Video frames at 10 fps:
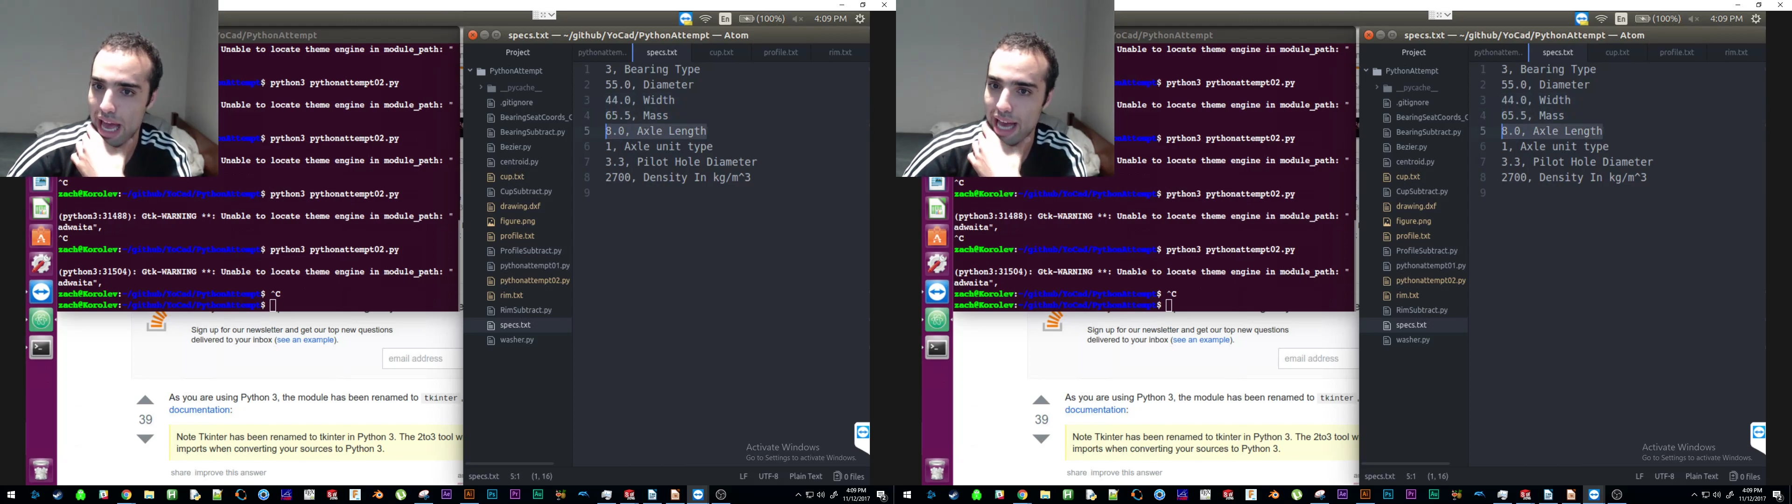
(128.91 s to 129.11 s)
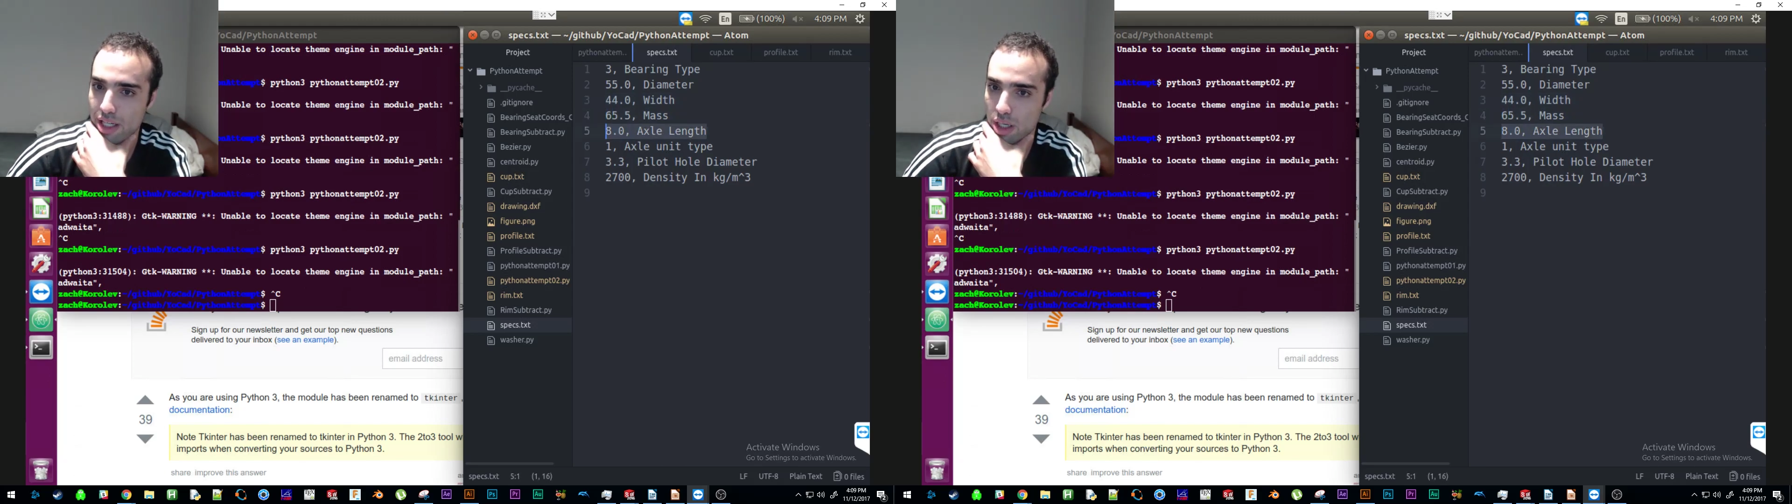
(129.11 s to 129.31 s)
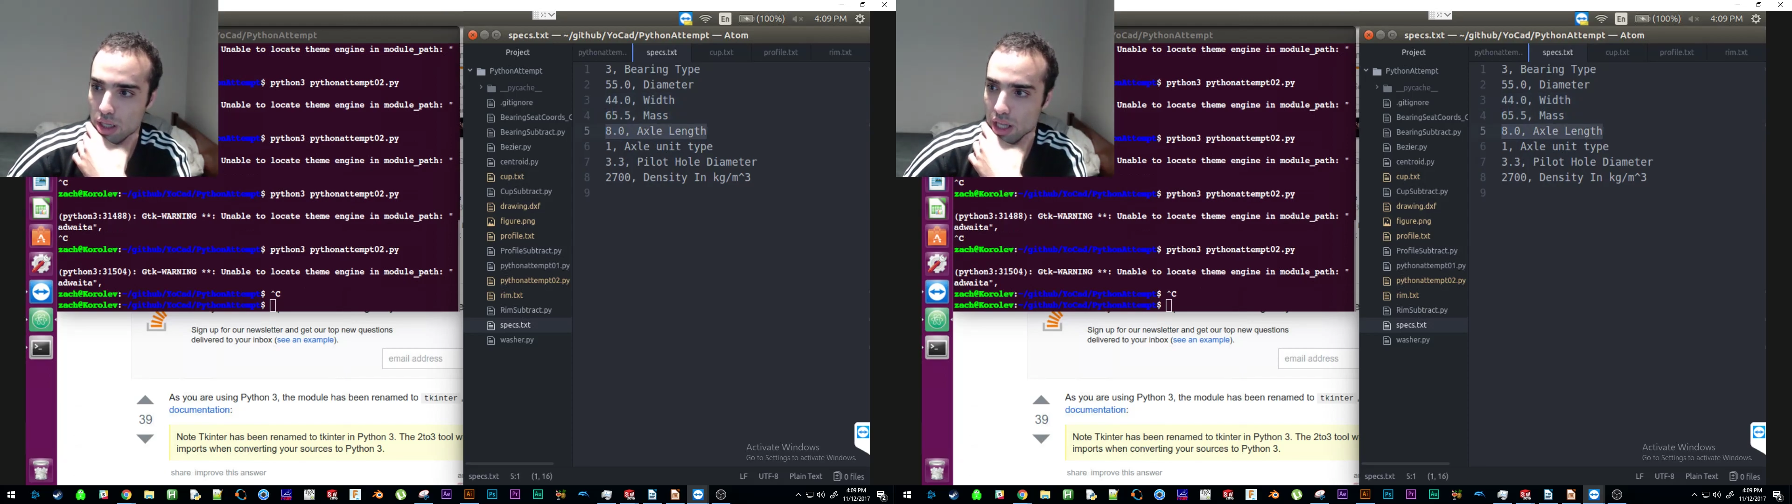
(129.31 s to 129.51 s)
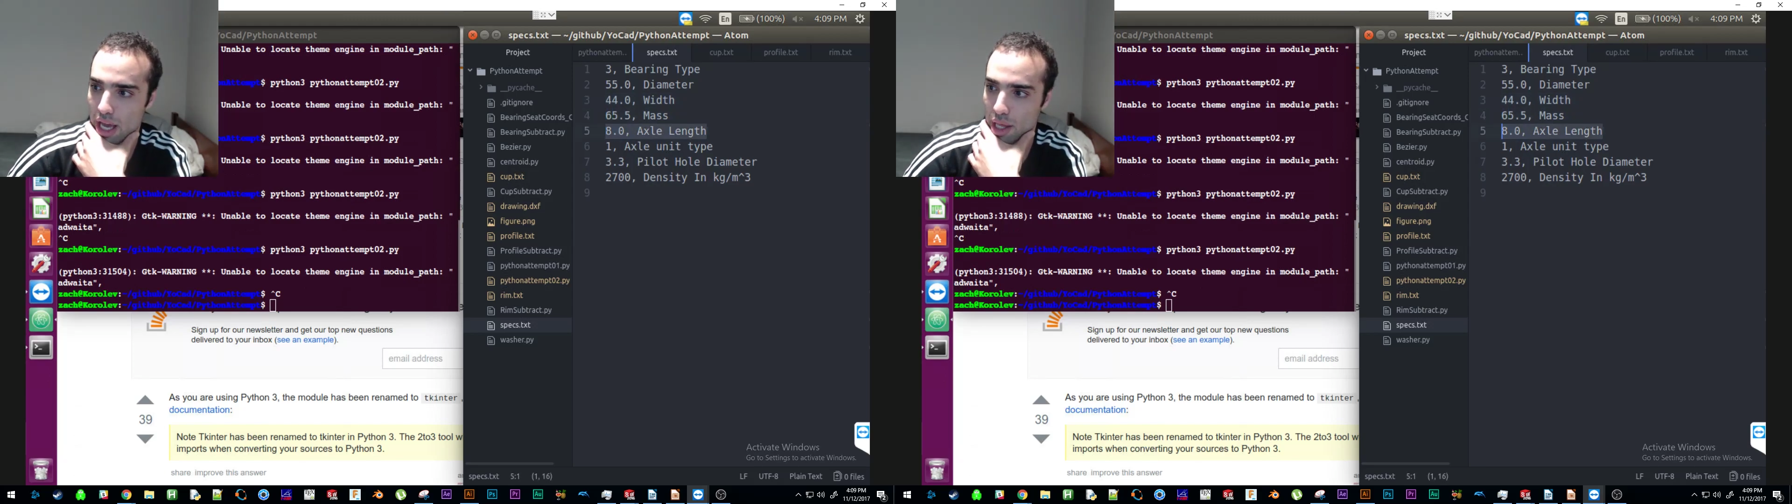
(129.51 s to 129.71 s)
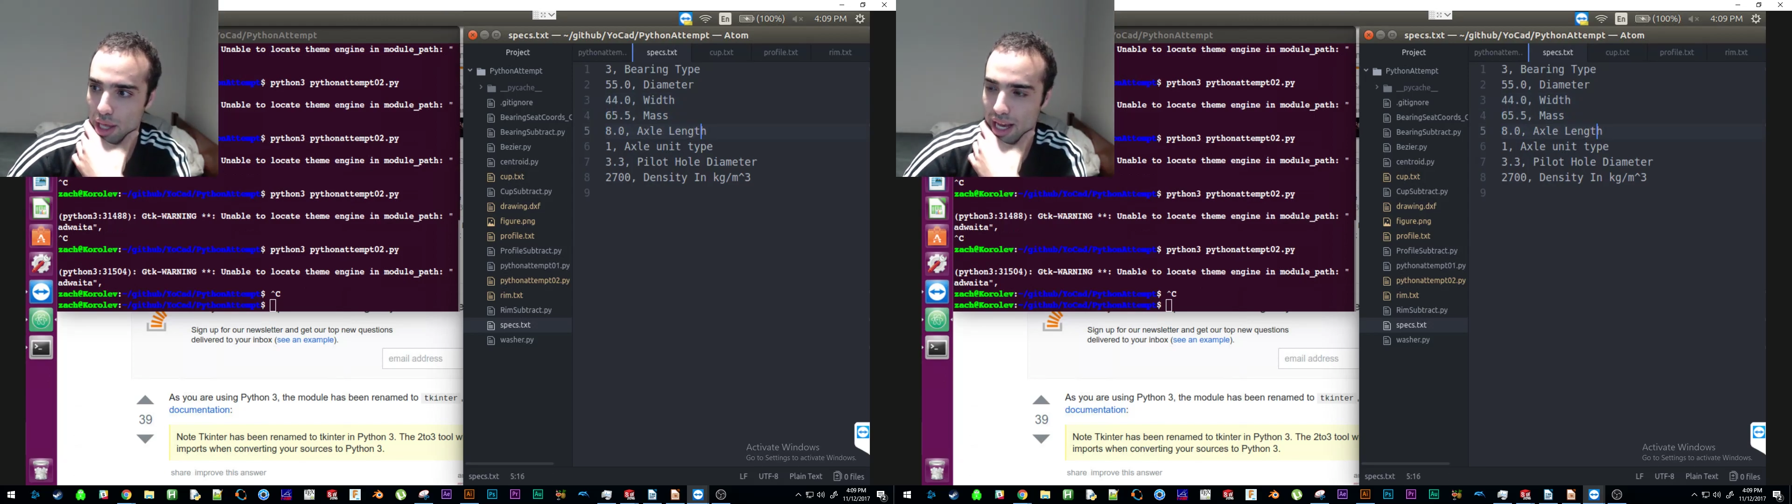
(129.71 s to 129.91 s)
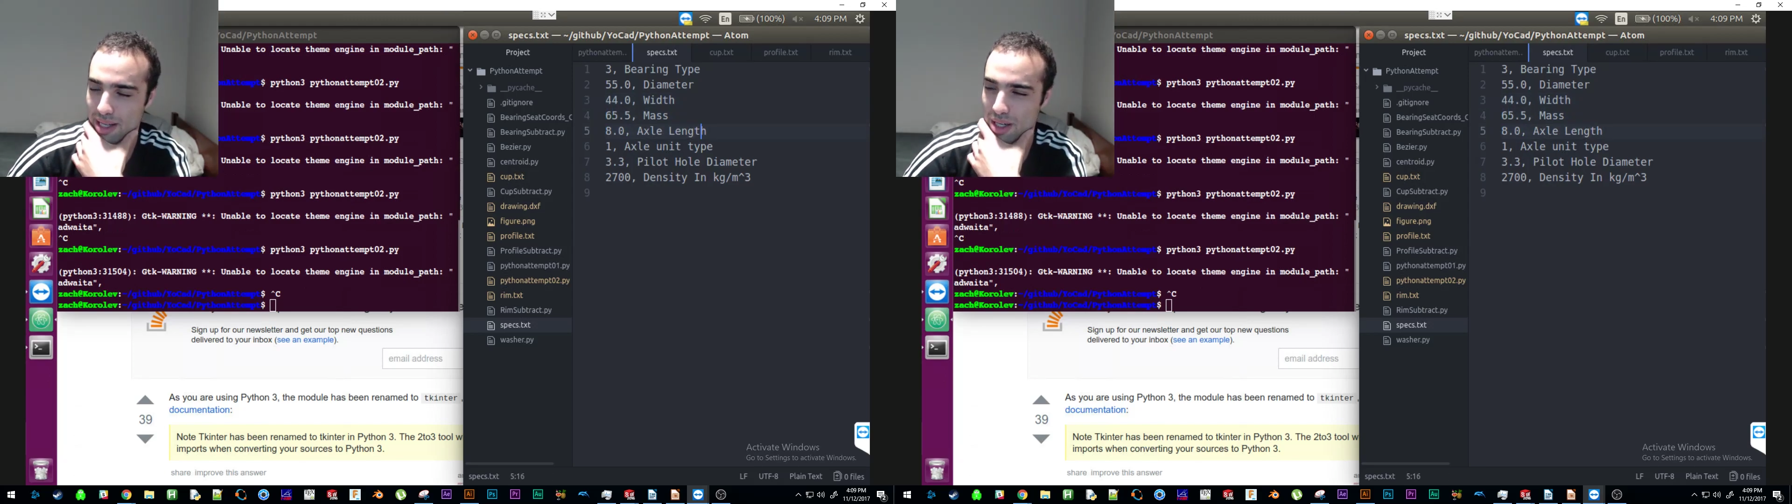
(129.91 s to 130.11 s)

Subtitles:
axle length. I'm